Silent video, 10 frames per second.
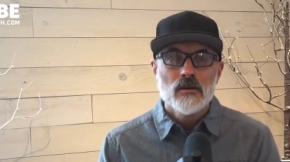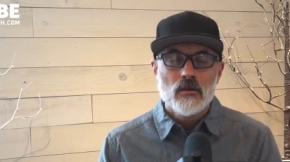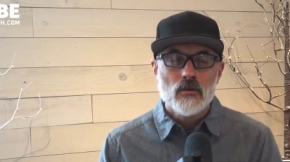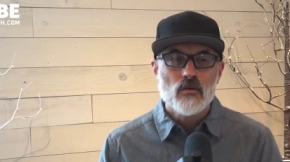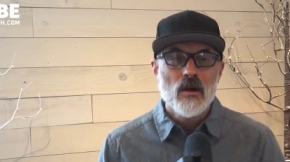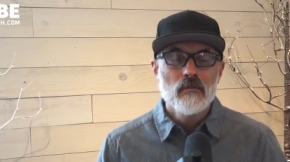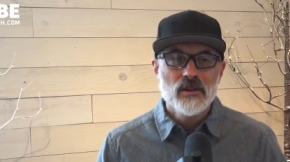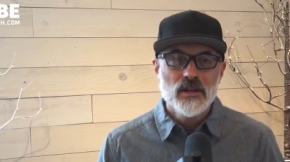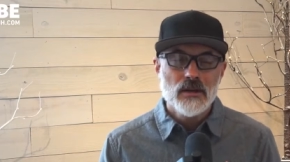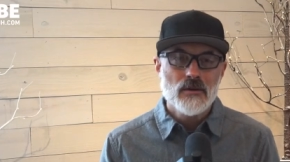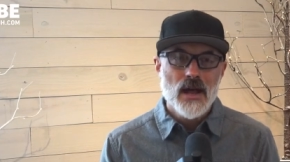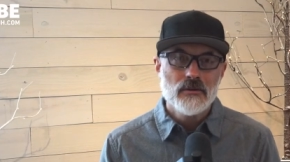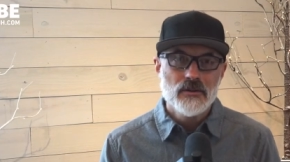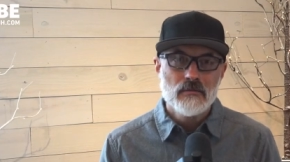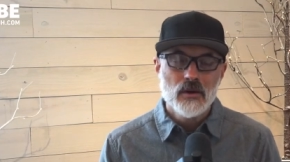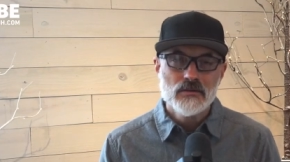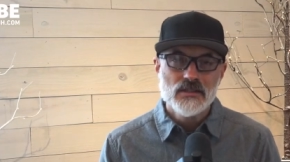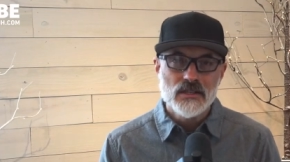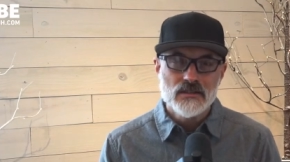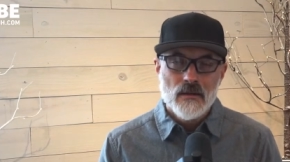rumbling around in
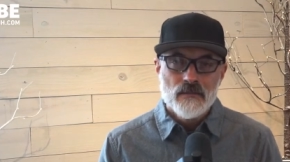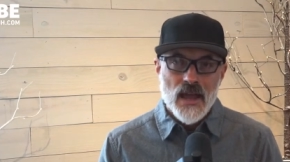Moses